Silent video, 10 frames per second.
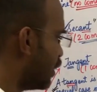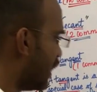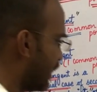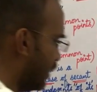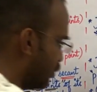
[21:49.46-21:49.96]

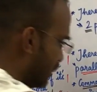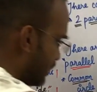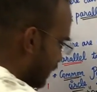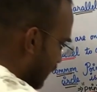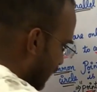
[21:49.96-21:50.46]
Not an issue. A
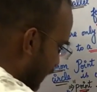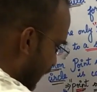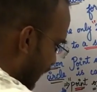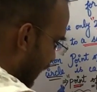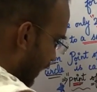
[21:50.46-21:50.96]
circle
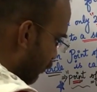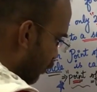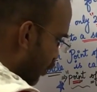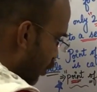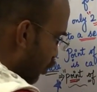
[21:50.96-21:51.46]
can
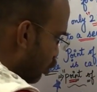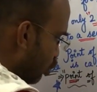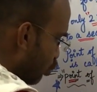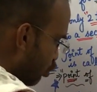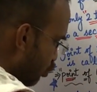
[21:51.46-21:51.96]
have
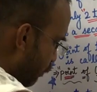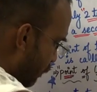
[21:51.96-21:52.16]
two